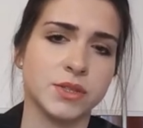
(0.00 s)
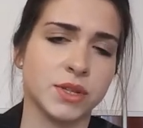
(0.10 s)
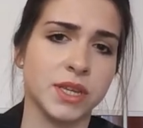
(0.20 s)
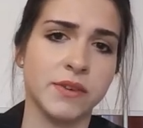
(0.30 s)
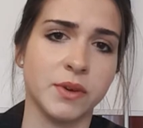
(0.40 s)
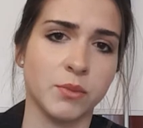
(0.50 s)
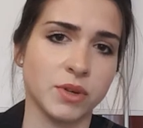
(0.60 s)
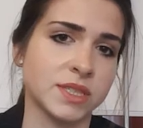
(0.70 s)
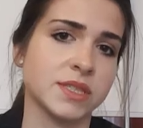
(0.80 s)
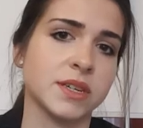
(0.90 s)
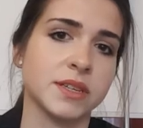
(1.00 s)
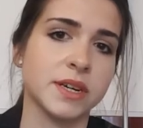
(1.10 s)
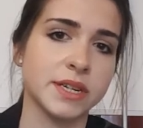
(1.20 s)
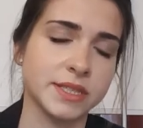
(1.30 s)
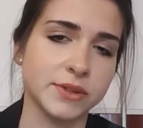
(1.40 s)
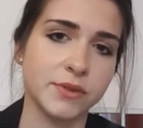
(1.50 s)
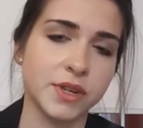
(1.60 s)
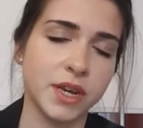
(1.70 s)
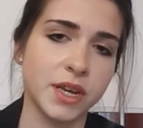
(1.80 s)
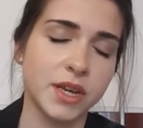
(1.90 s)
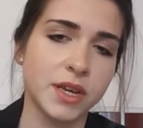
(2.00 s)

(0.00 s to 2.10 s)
to live in Bosnia and Herzegovina.